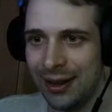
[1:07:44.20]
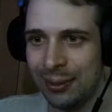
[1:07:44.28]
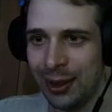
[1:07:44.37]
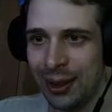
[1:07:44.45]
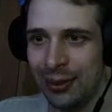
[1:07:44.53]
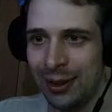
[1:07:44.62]

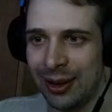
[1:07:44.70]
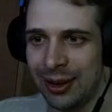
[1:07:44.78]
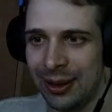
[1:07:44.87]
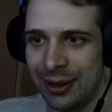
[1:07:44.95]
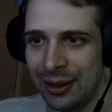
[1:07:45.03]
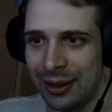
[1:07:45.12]
Maybe
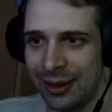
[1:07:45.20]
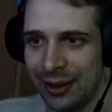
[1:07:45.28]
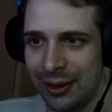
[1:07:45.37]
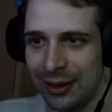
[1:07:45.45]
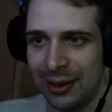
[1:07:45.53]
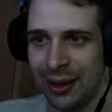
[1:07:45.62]

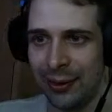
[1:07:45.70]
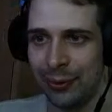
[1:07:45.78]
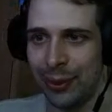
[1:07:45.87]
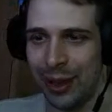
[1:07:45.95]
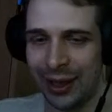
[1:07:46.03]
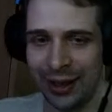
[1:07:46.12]
a left
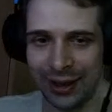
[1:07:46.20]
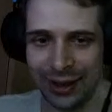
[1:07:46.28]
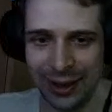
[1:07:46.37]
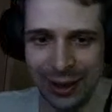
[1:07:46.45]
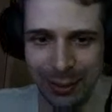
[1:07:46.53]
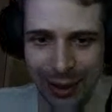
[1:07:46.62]
bracket
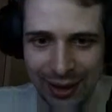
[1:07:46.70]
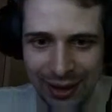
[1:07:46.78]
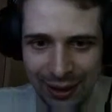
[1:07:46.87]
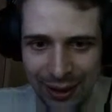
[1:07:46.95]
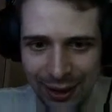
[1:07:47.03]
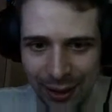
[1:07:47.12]
is missing
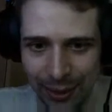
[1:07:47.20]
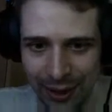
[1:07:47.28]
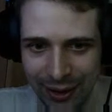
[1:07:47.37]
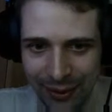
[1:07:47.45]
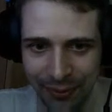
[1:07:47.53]
or something.